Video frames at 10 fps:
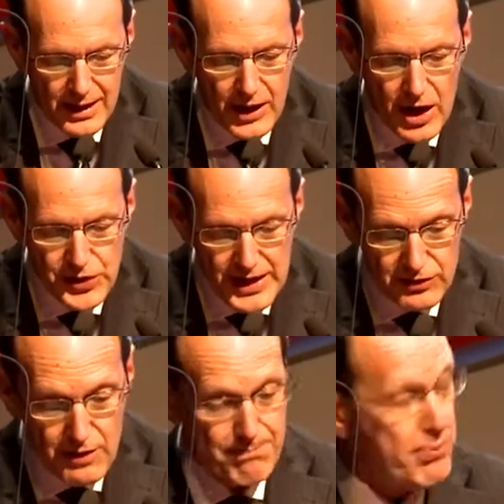And I
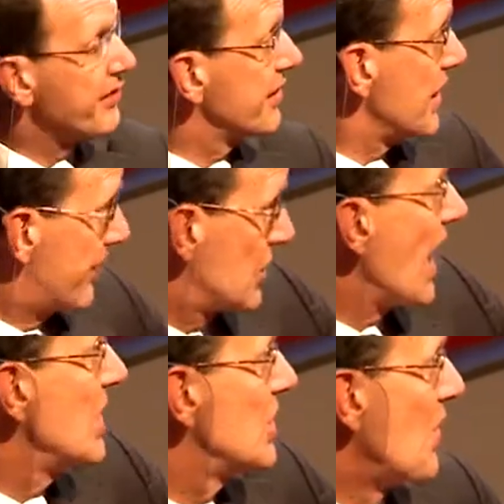think the Positive
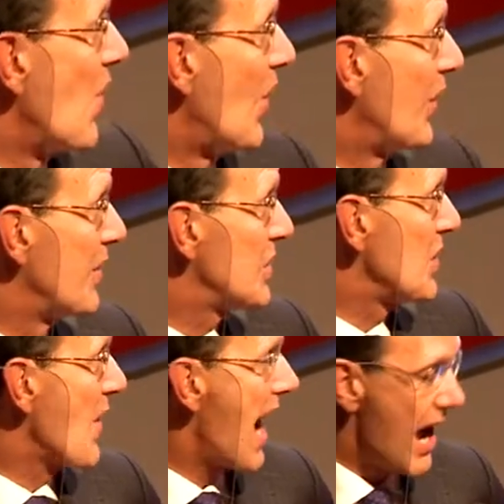Change Award, which
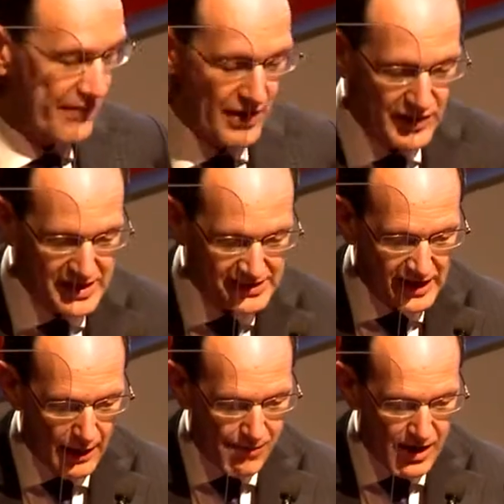you have at these
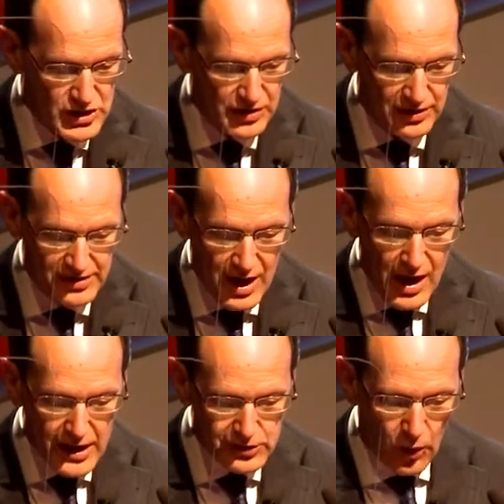celebrations,
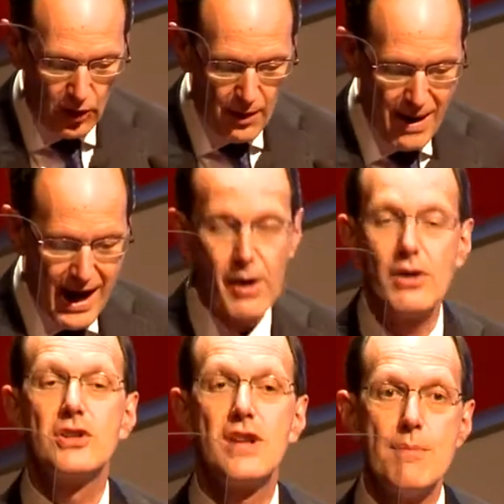is all
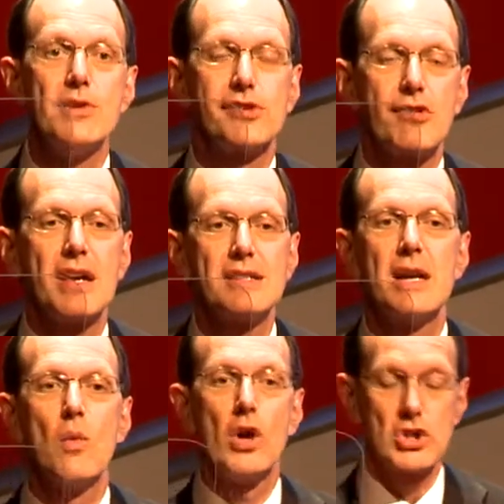about
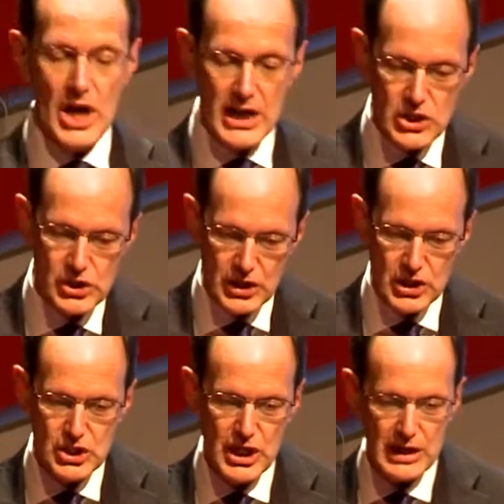demonstrating what change can
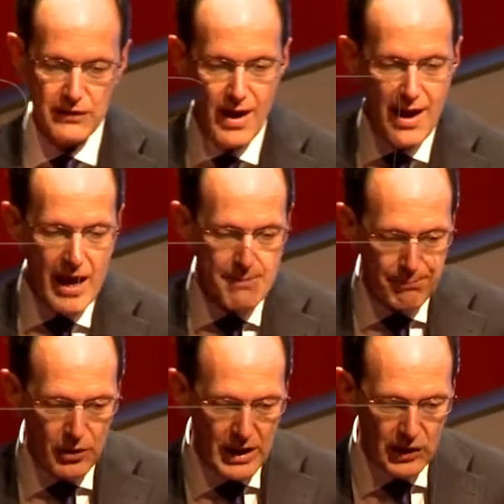achieve in
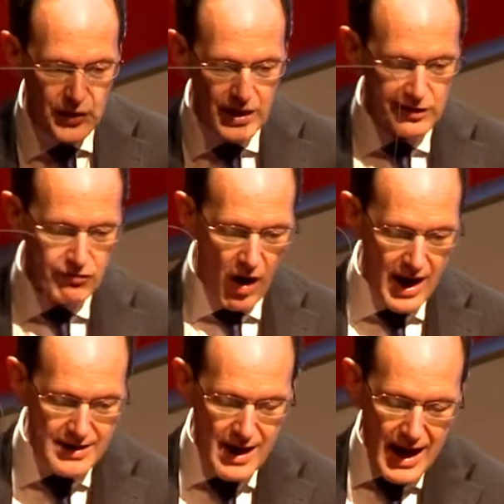putting things
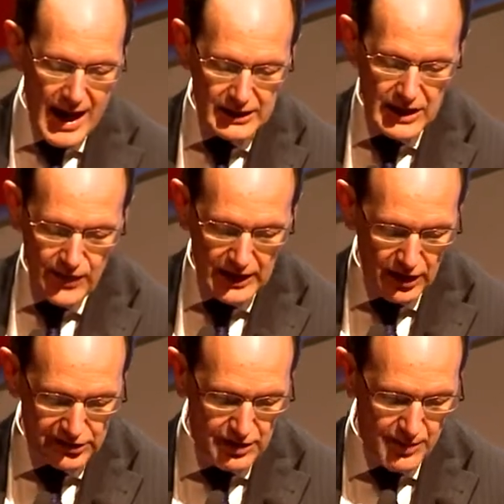right and giving
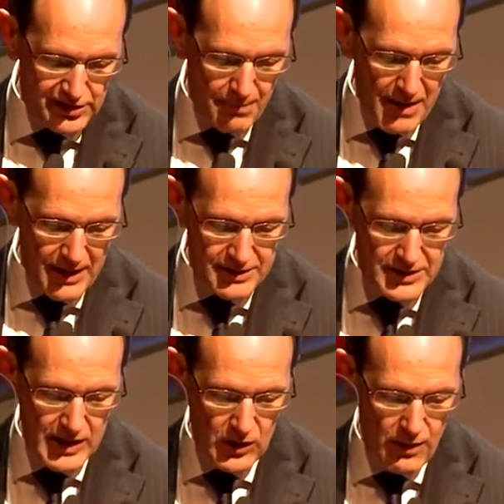customers a better
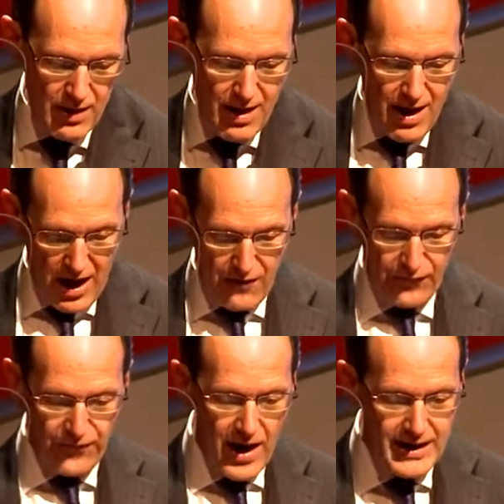deal. And
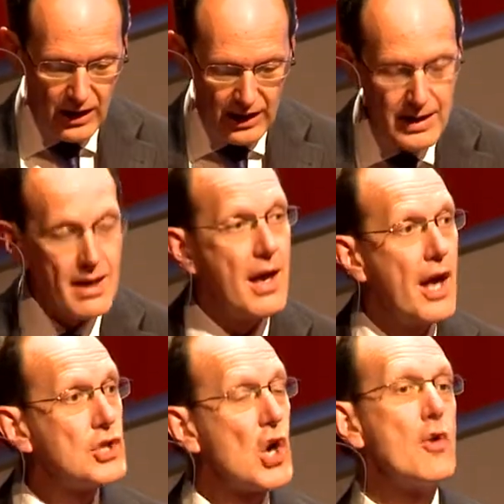finally,
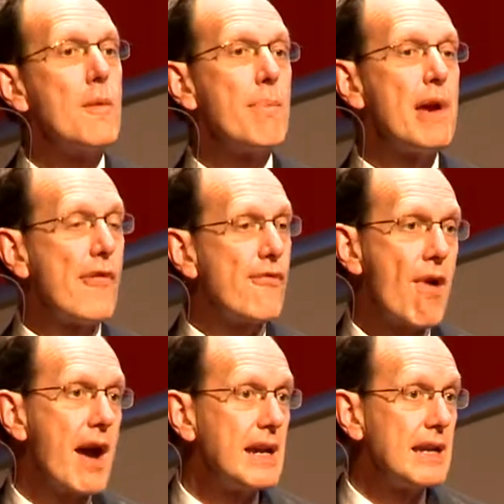don't be
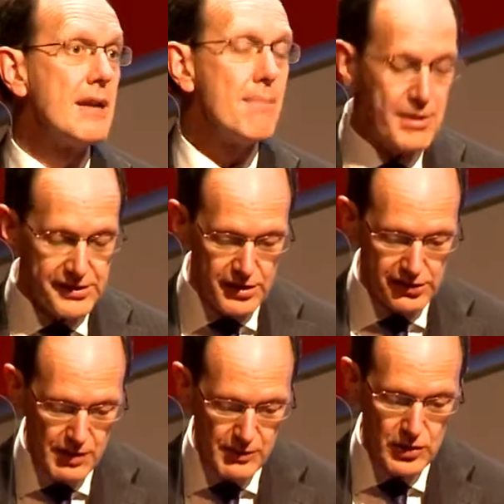afraid,
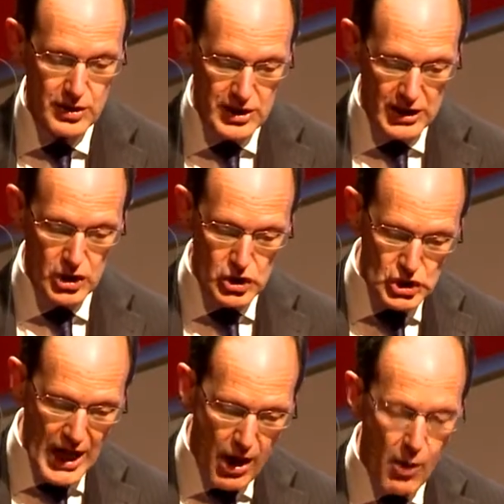business community, to
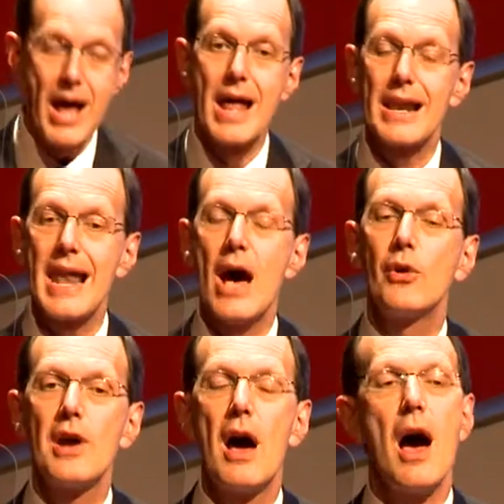shout
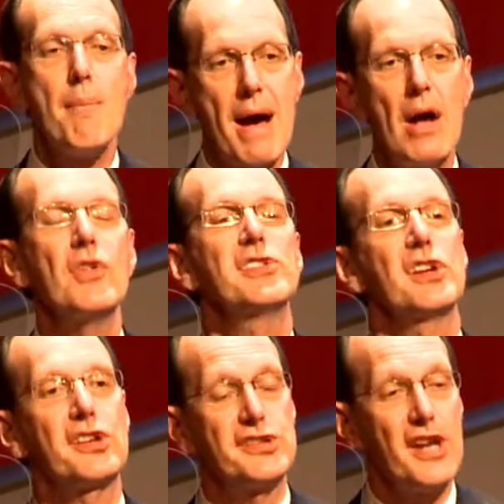louder about the
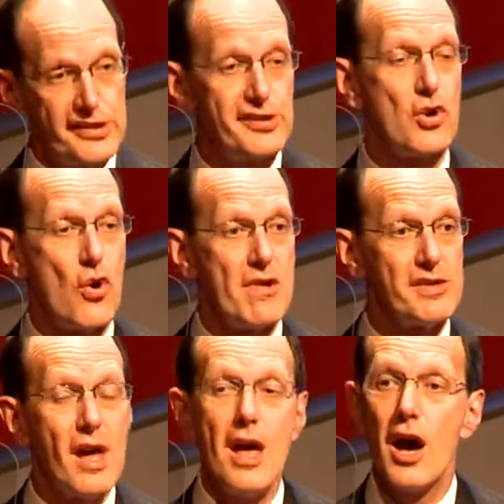success
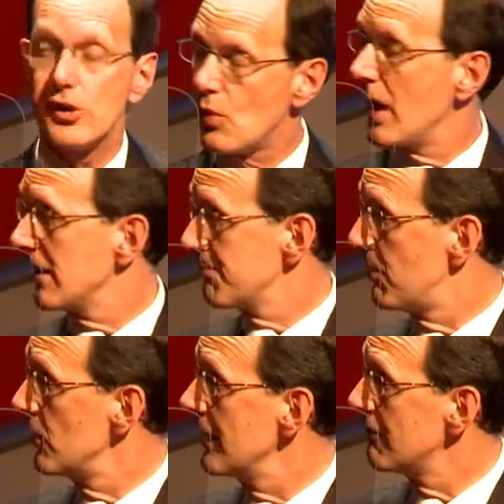stories as well as
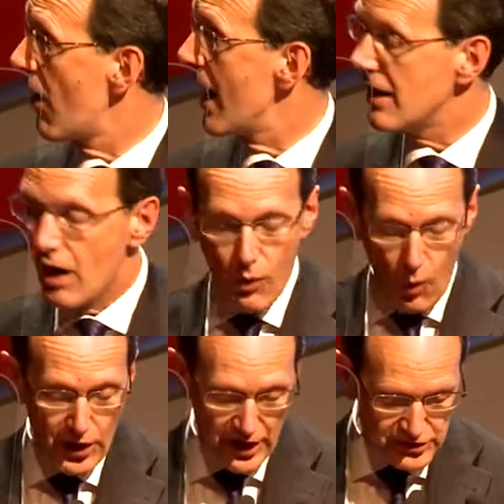putting right
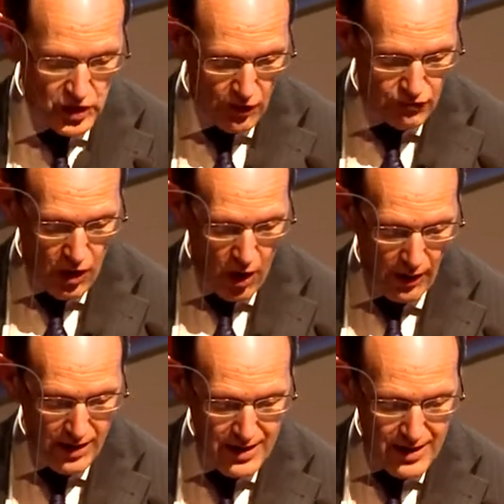what has gone
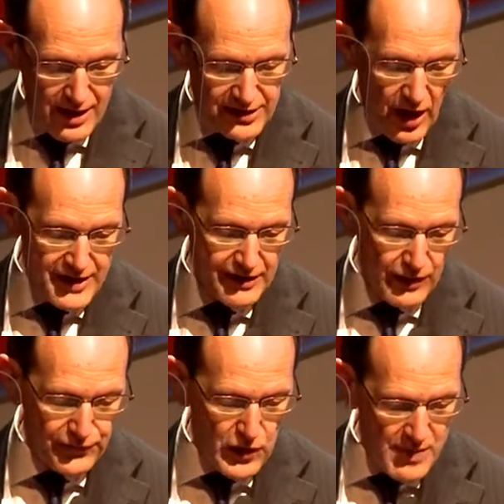wrong. As I
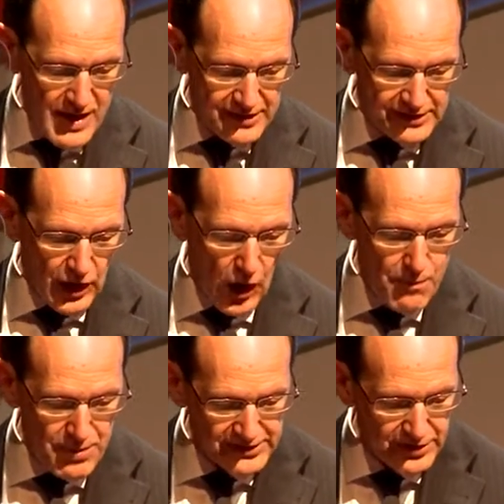said a few minutes
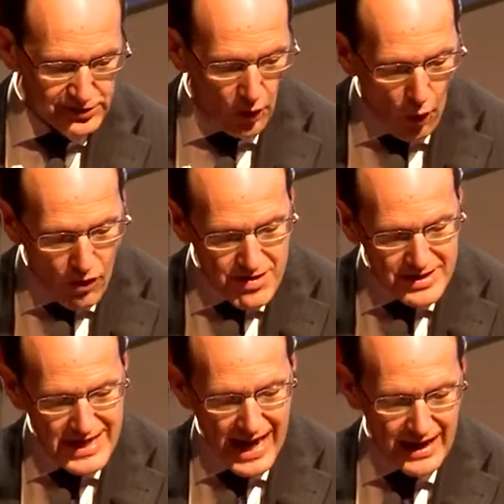ago, business
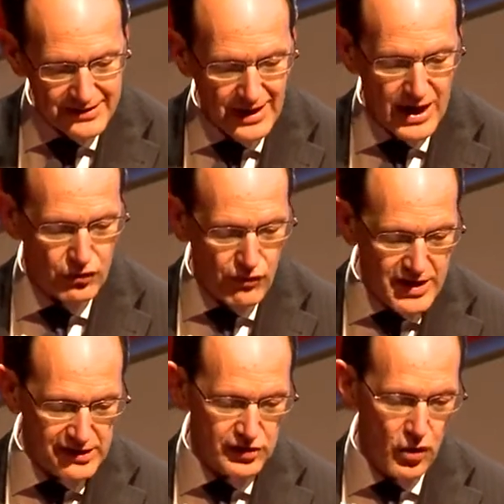already has a
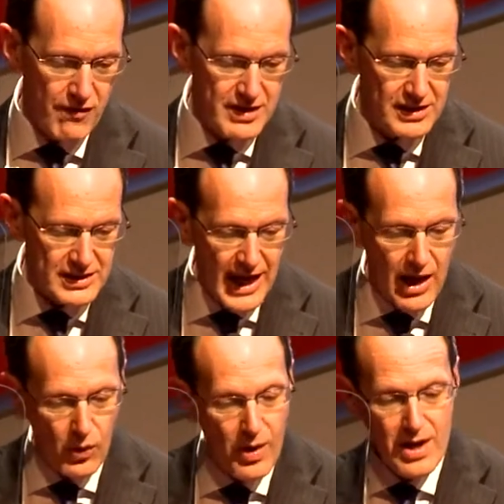great story to
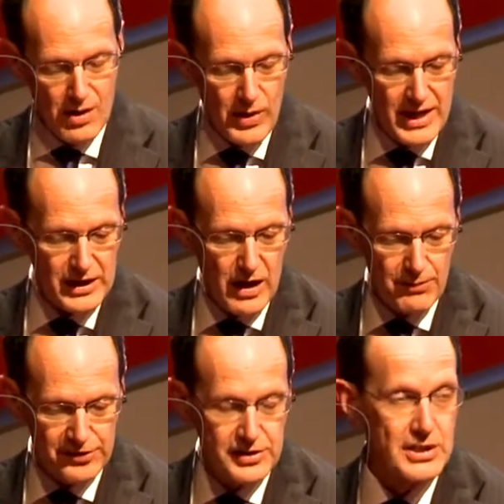tell when it
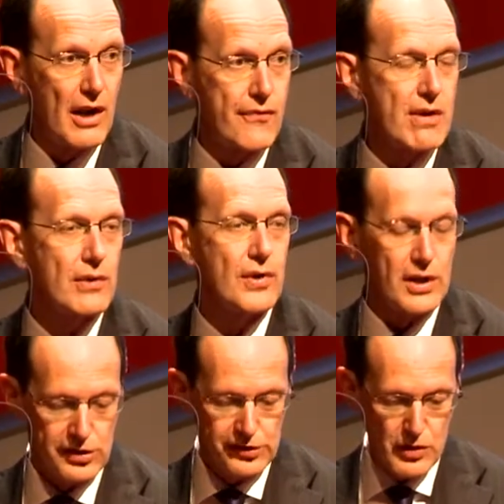comes to delivering for
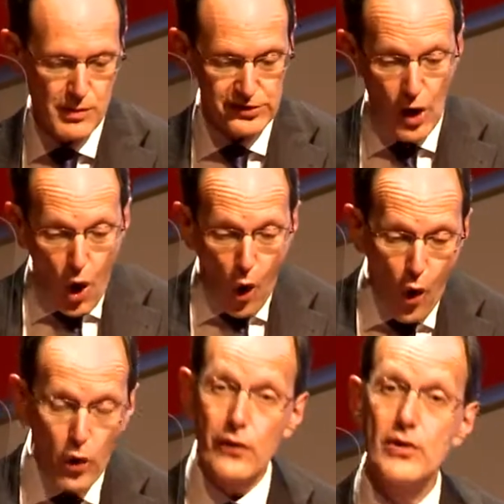consumers.
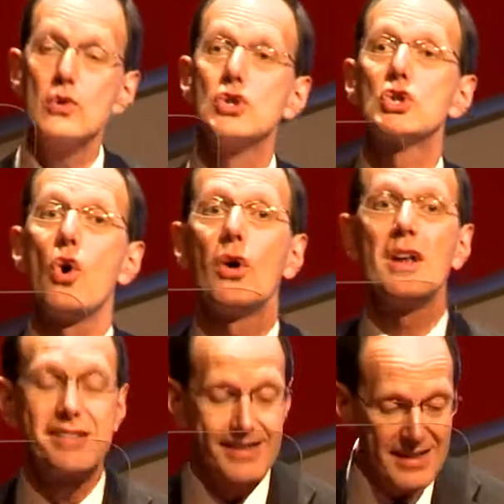All of you
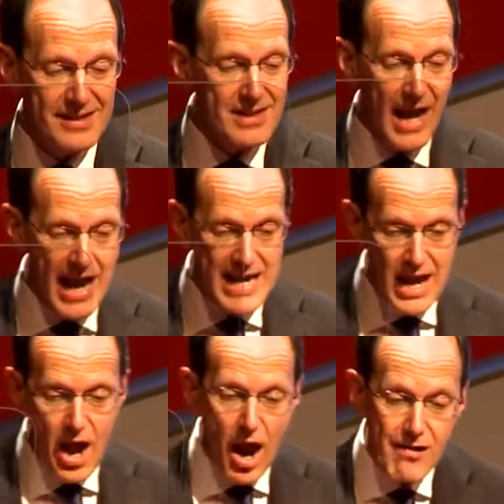shortlisted today
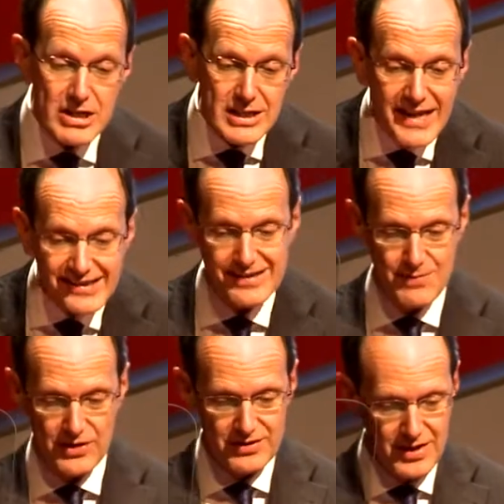are a
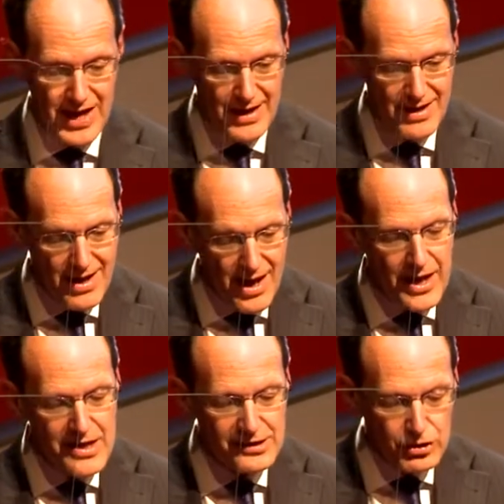testament to that,
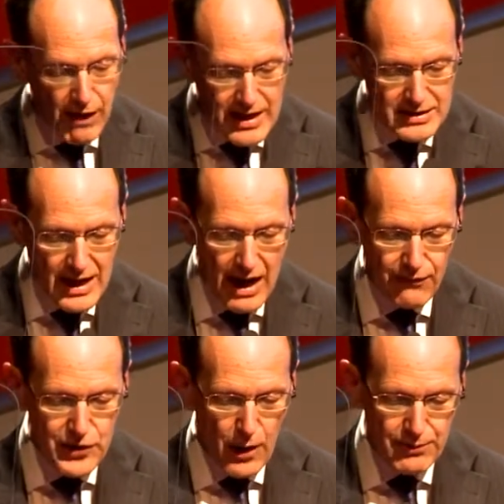and it's great to
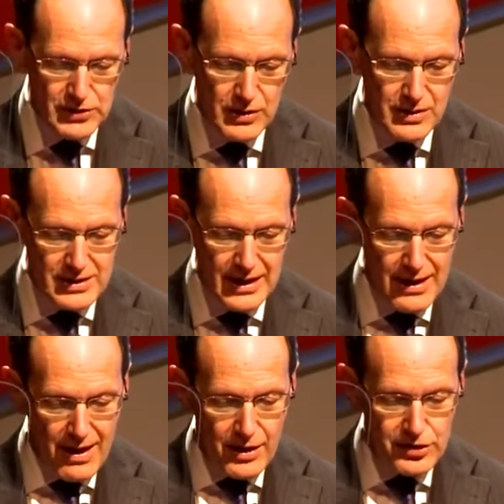have the
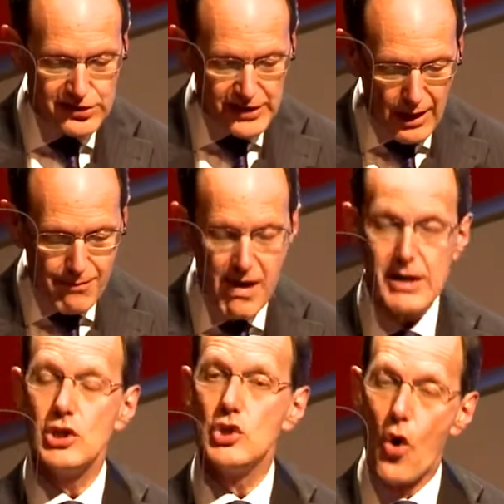opportunity to
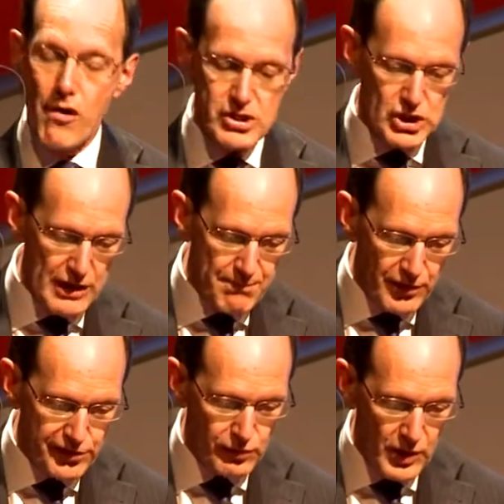celebrate your
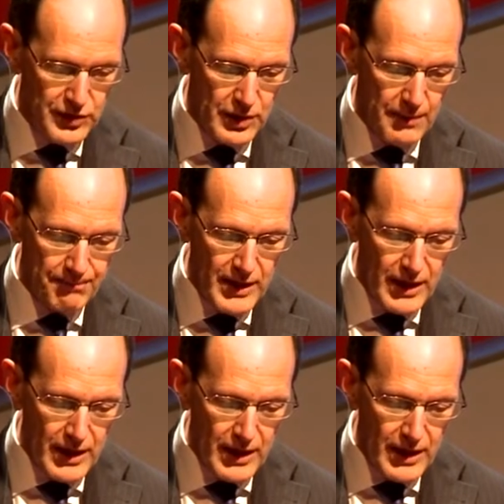achievements with you.